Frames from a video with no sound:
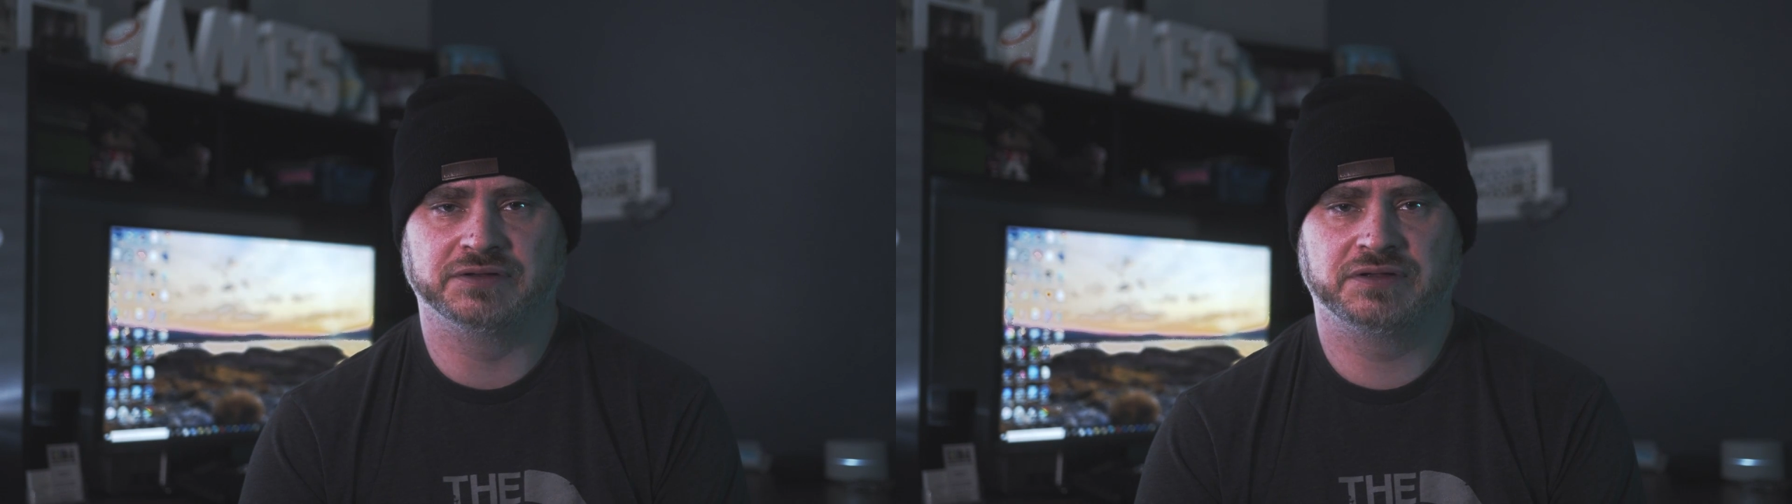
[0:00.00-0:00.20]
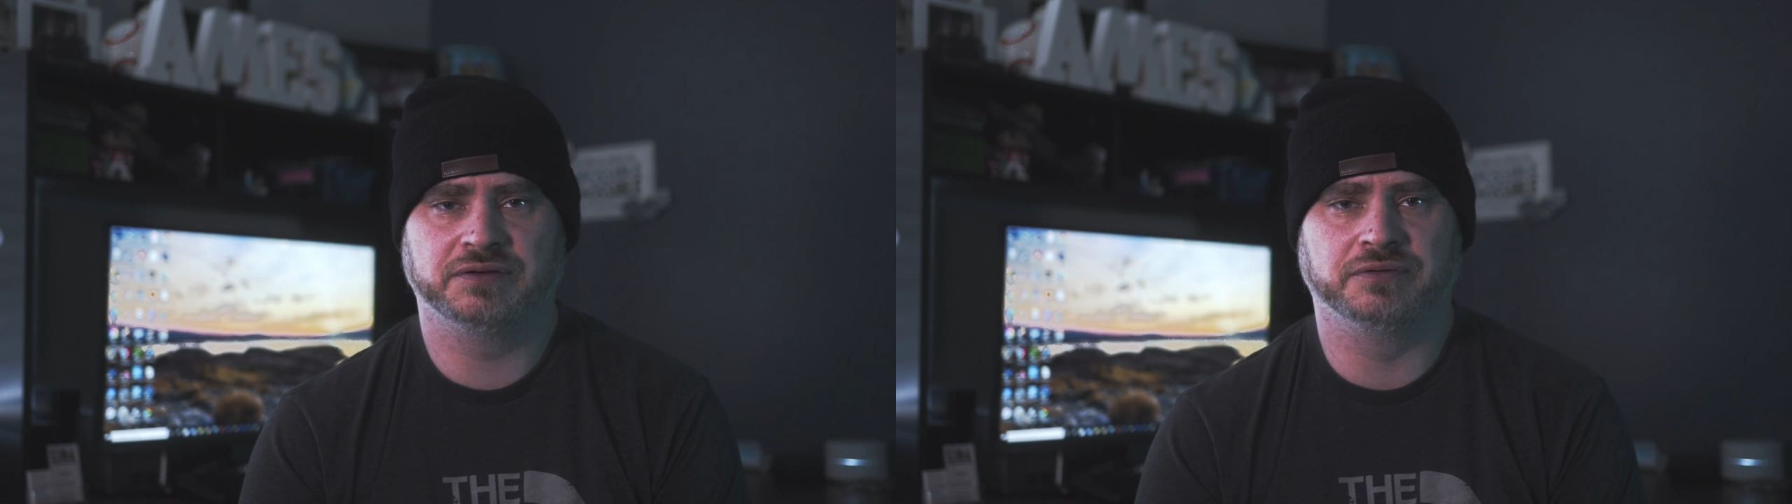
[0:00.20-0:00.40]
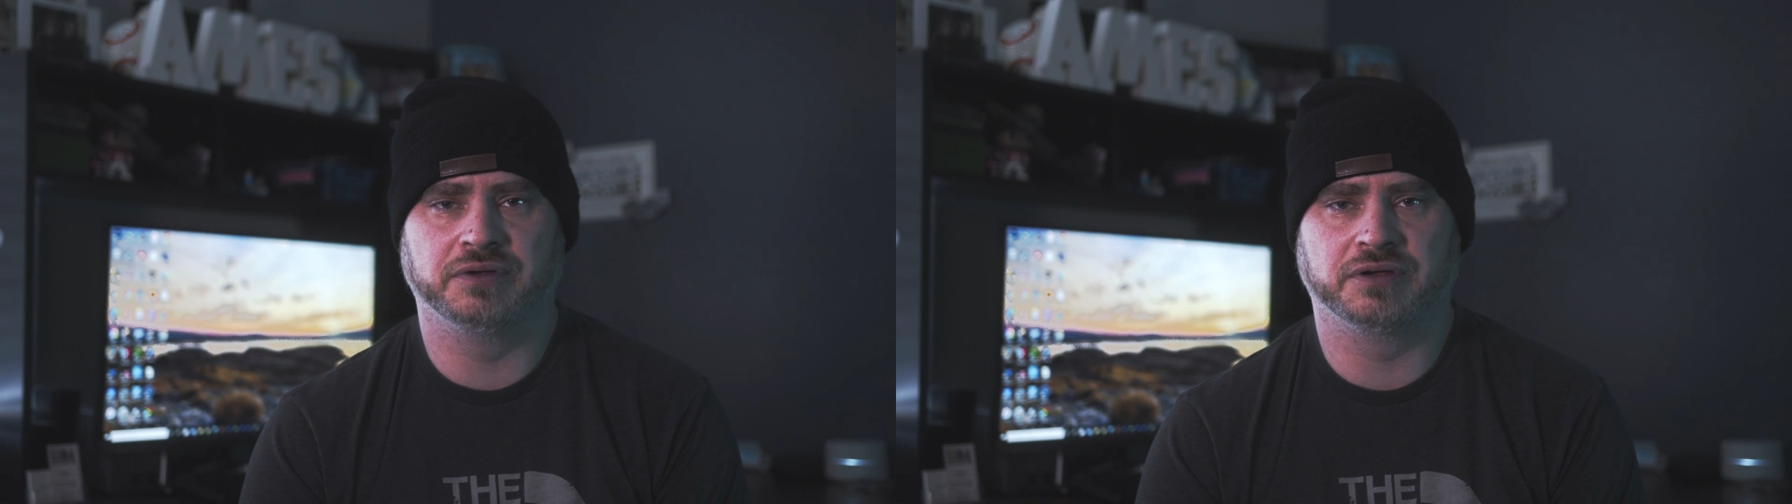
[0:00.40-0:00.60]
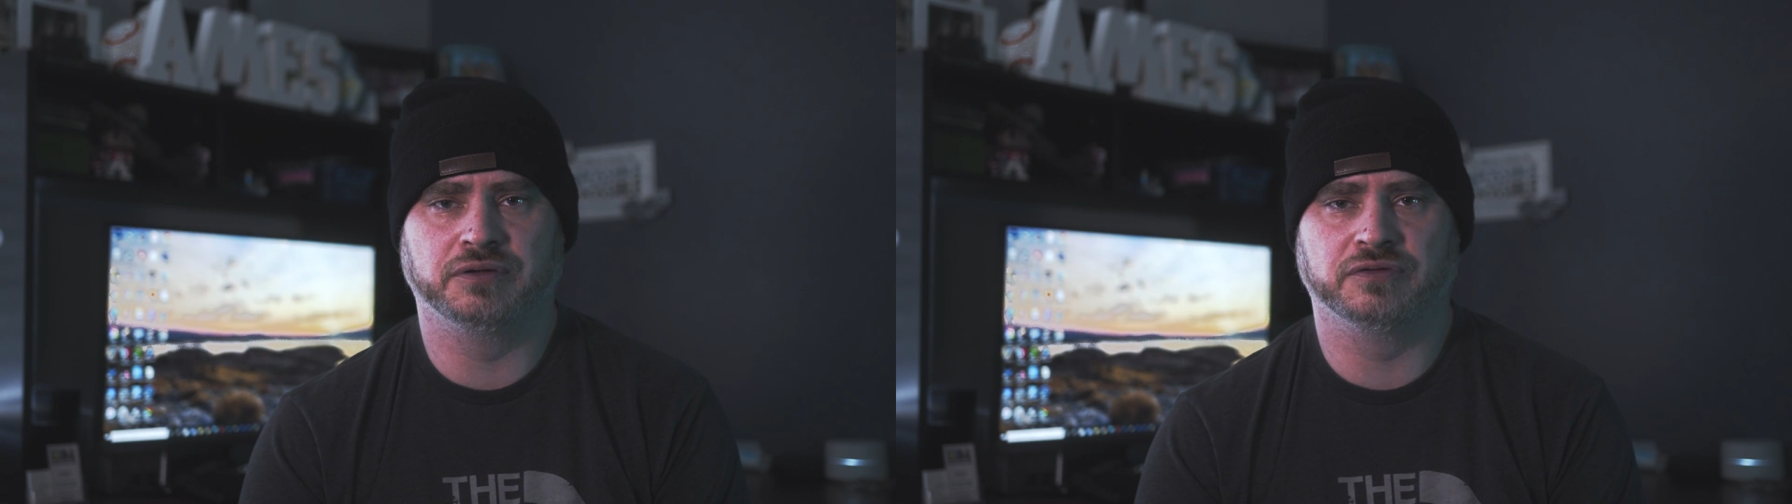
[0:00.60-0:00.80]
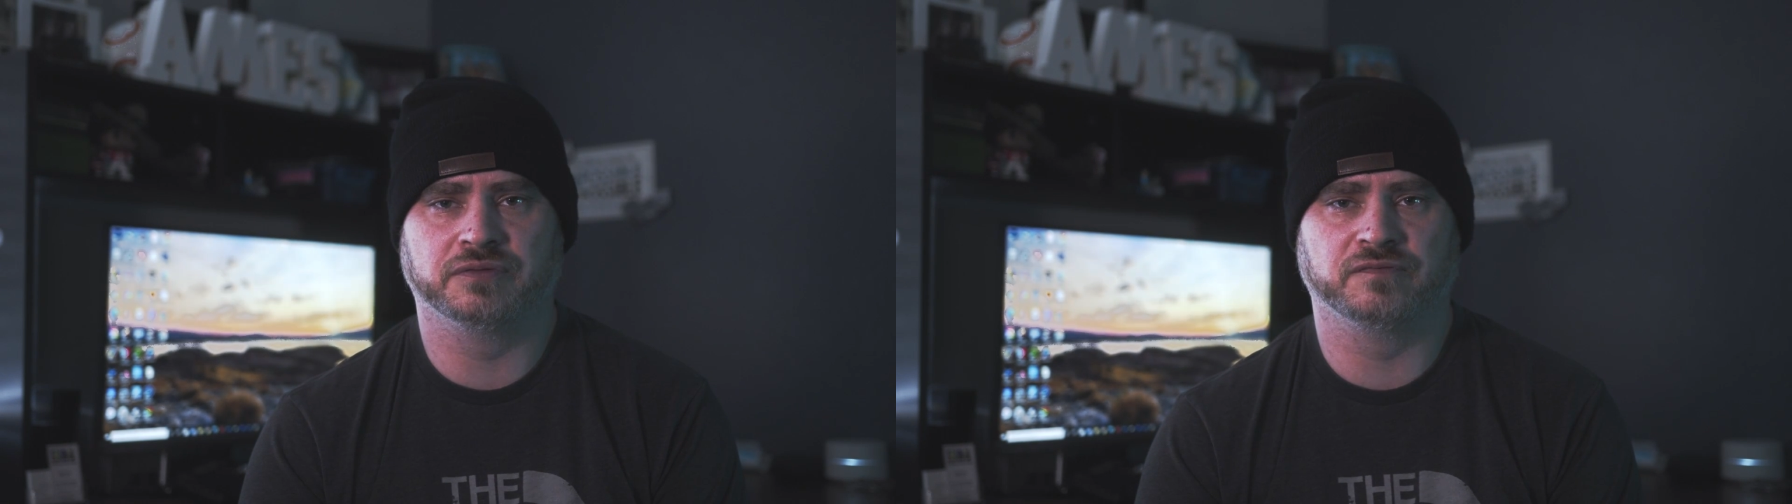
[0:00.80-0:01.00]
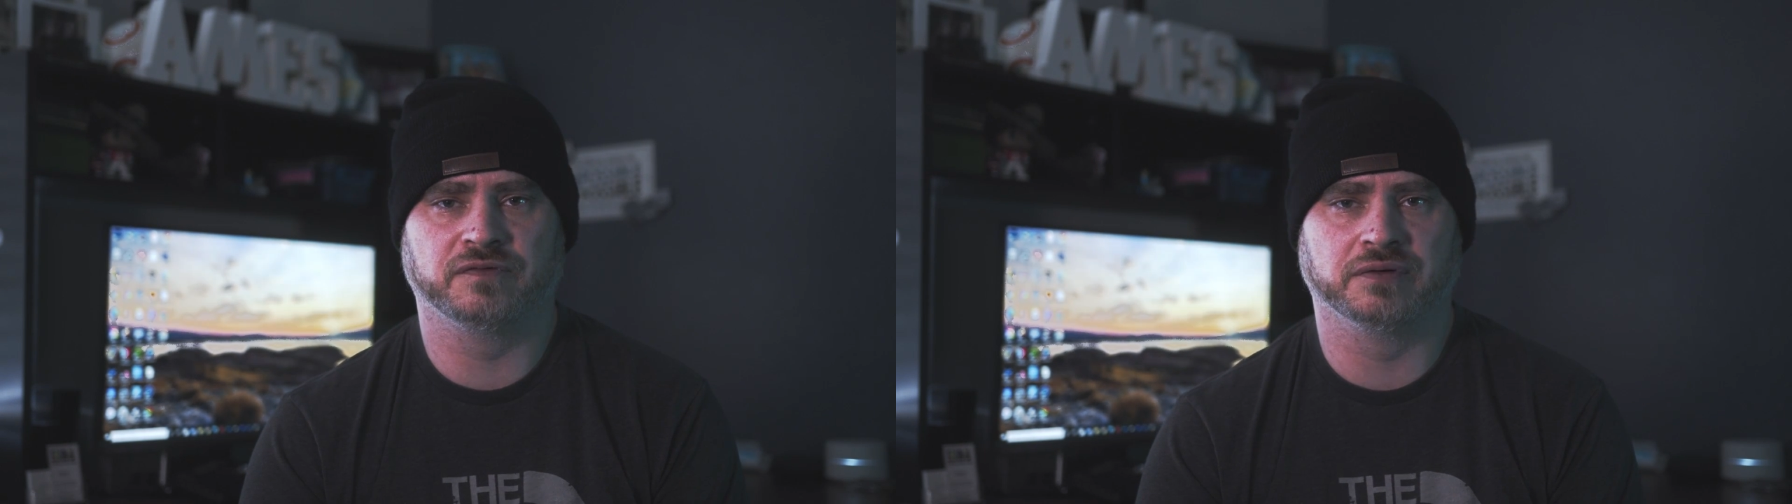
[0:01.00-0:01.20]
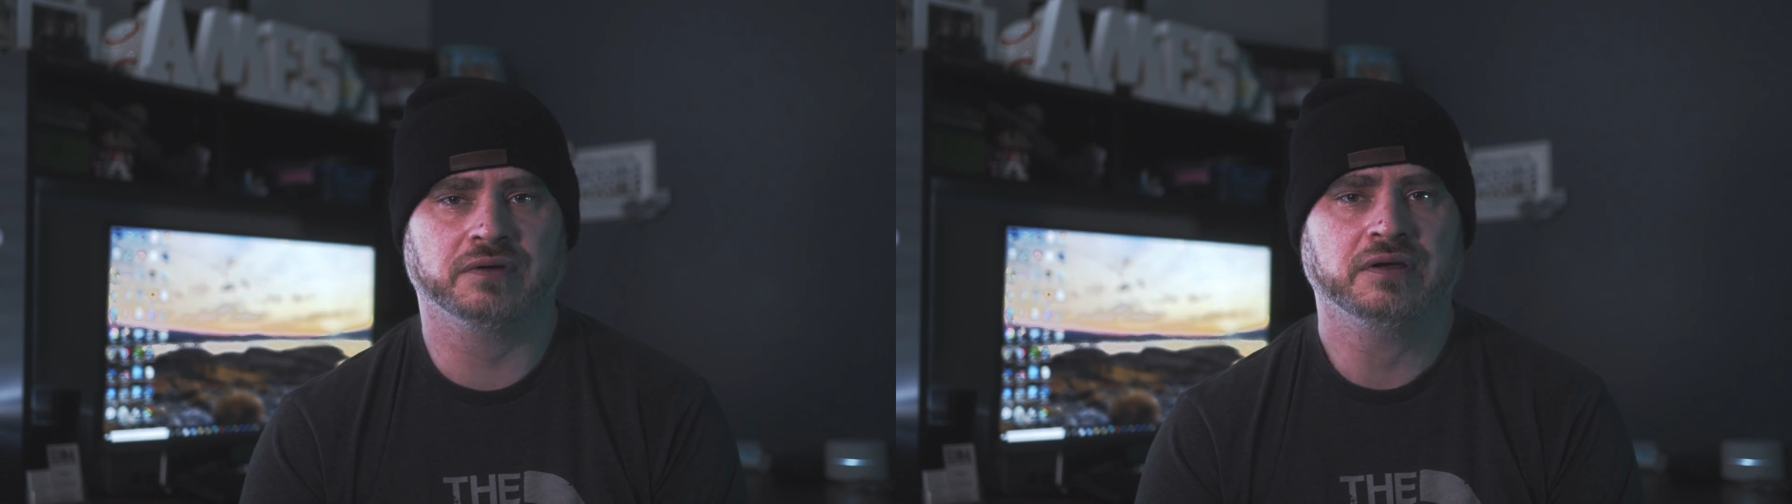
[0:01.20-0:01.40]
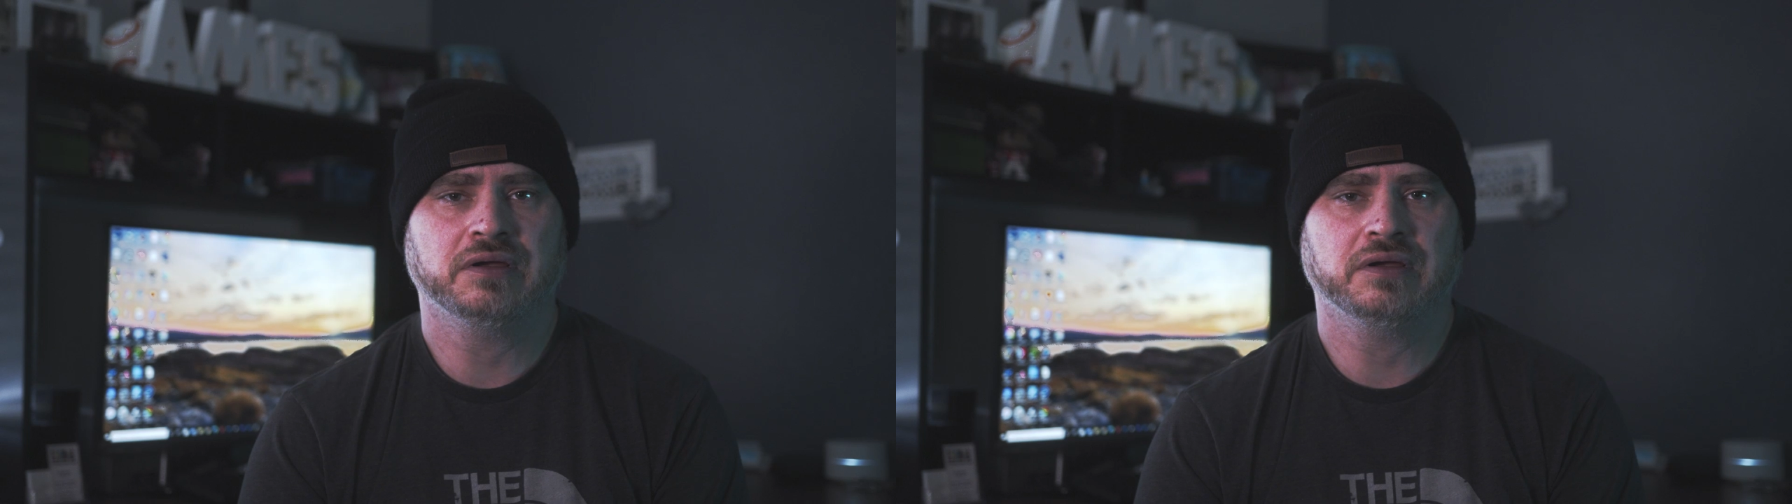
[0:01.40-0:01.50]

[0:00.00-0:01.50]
too. You can use them for